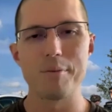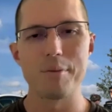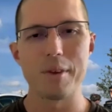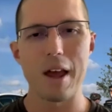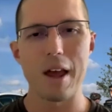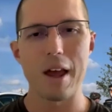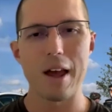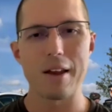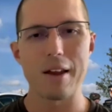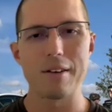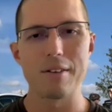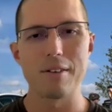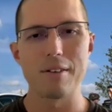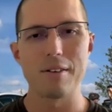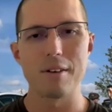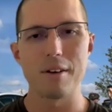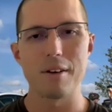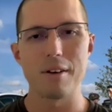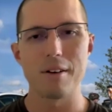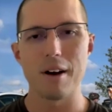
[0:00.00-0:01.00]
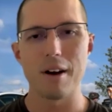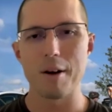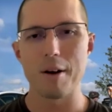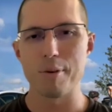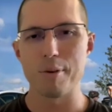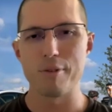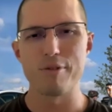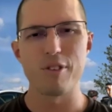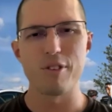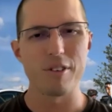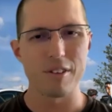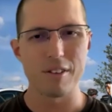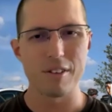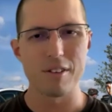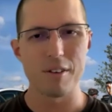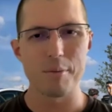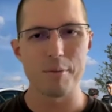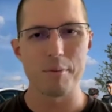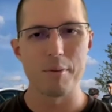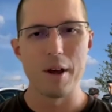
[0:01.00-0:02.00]
And I prefer
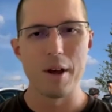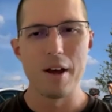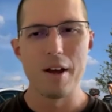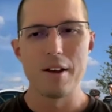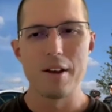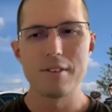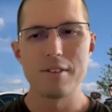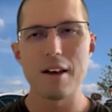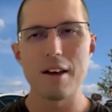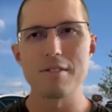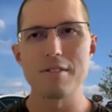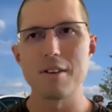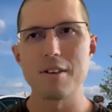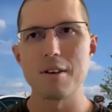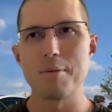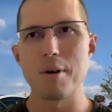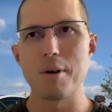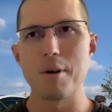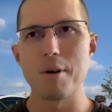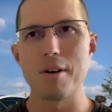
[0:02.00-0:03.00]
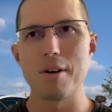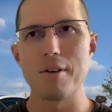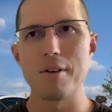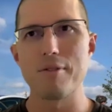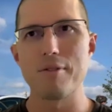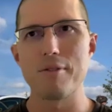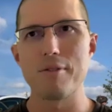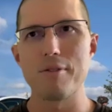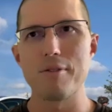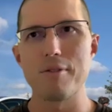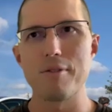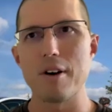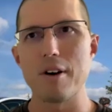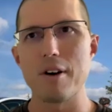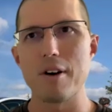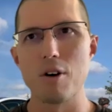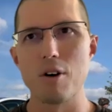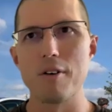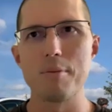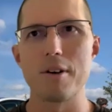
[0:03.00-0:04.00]
the Tesla, but if I drove the
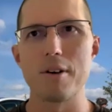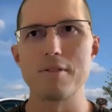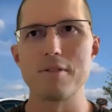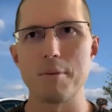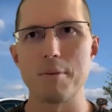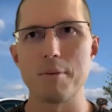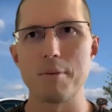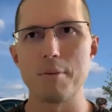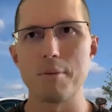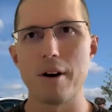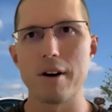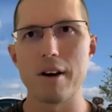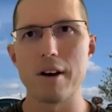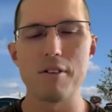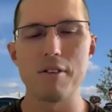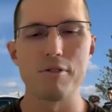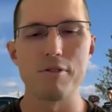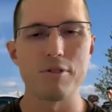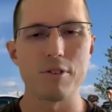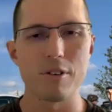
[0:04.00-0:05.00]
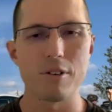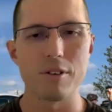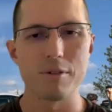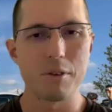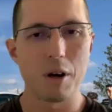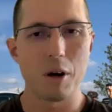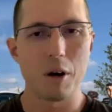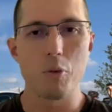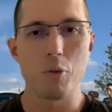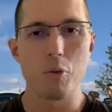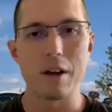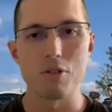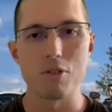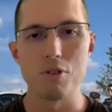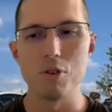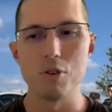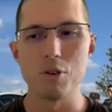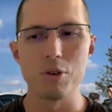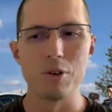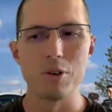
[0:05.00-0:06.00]
Mustang Mach-E for a week or two,
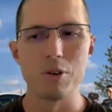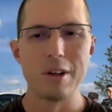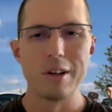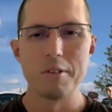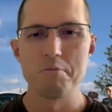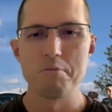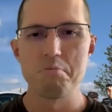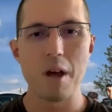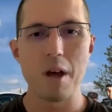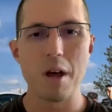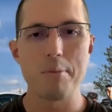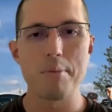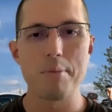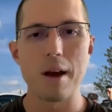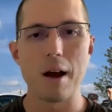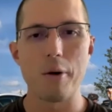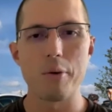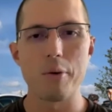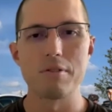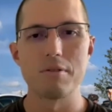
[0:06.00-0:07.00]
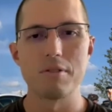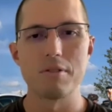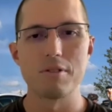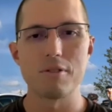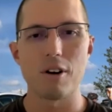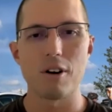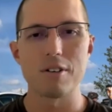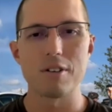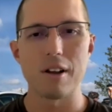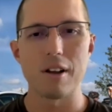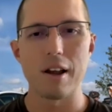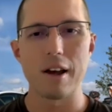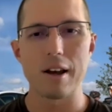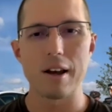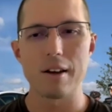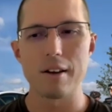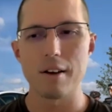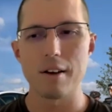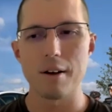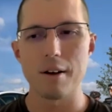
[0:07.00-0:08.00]
maybe I would start to like
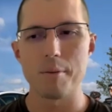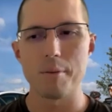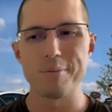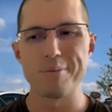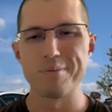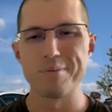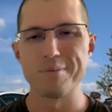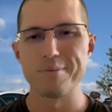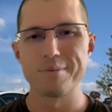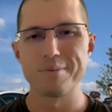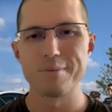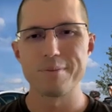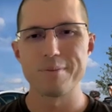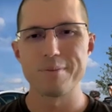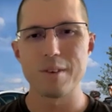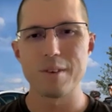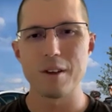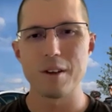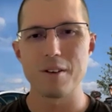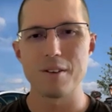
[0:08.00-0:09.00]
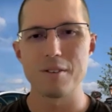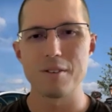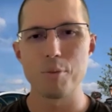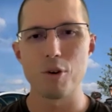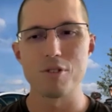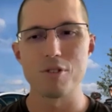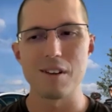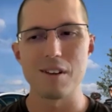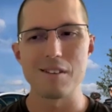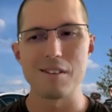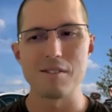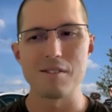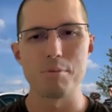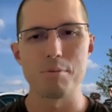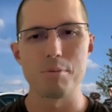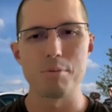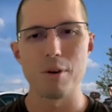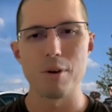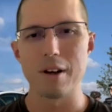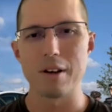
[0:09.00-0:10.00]
the more sensitive
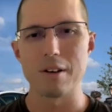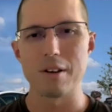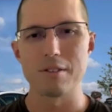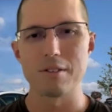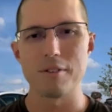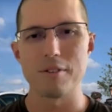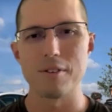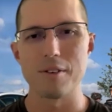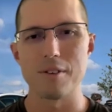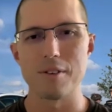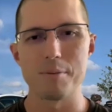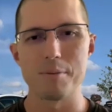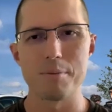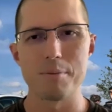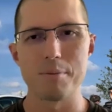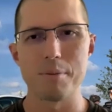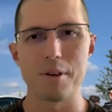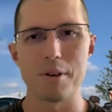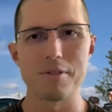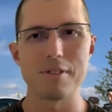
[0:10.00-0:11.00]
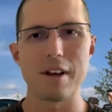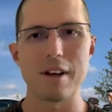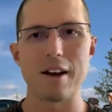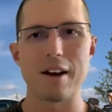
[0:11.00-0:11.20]
brakes of the Mustang. I don't know.